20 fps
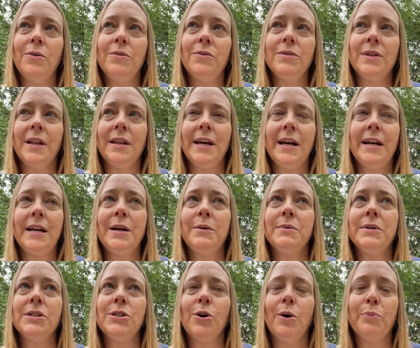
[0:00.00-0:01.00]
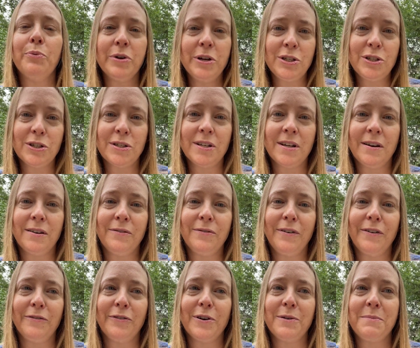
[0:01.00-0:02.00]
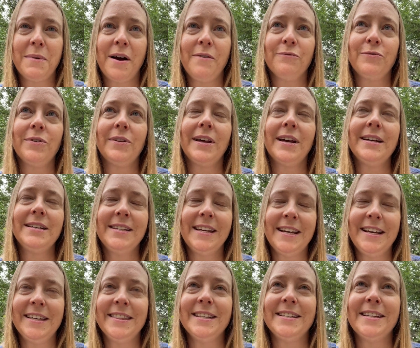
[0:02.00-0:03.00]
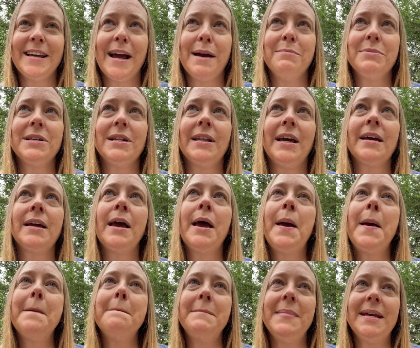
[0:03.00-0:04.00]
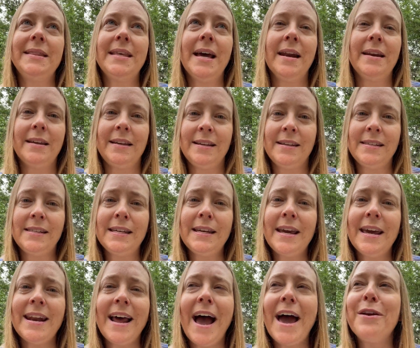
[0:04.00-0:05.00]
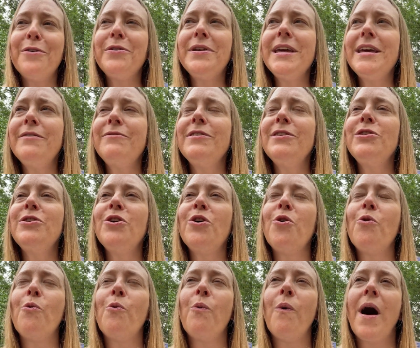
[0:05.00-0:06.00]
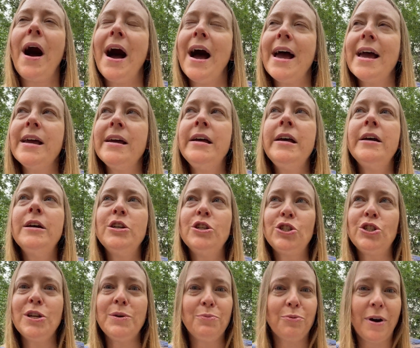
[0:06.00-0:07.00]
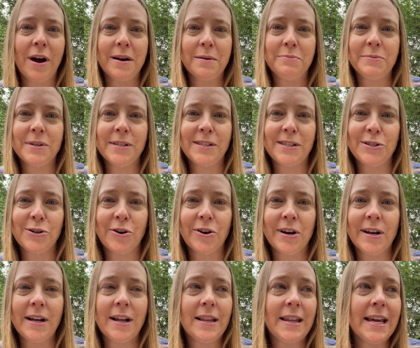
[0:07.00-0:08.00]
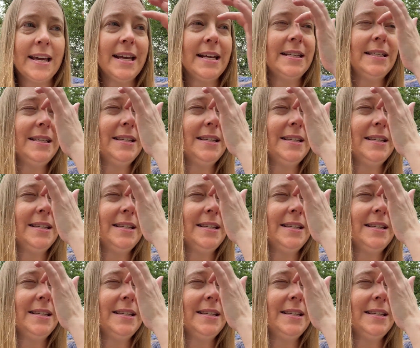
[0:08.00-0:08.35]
lady was so appreciative of her mom for like taking the time to like make that easy. And I don't even know why she brought up this story. Like